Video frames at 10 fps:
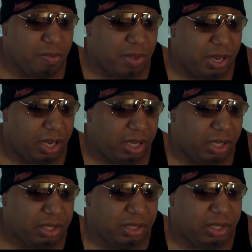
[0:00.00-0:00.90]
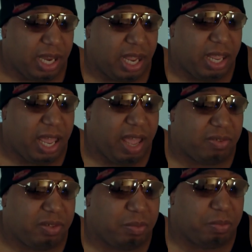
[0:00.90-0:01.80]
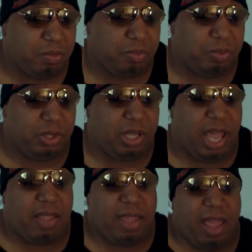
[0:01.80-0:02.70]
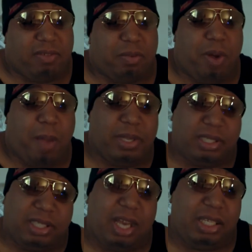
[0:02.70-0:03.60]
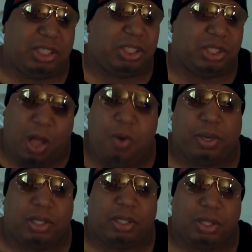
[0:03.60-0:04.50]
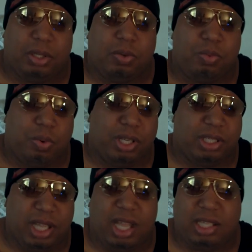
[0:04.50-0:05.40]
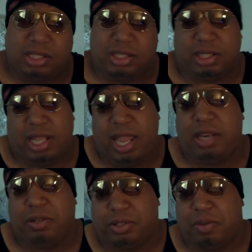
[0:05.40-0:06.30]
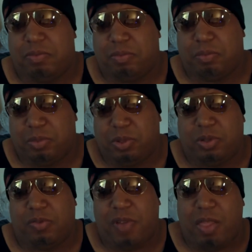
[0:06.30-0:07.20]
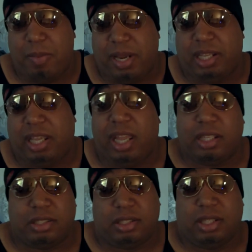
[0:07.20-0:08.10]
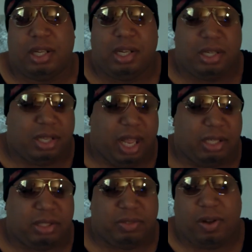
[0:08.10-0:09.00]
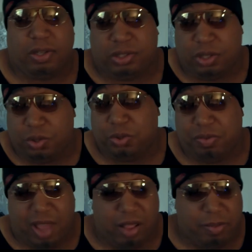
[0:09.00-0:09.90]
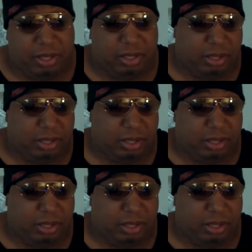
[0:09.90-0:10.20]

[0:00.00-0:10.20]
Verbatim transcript: But uh, now they have some, they have, they have some prominent studies showing where this does hinder some development in kids, like as far as social development.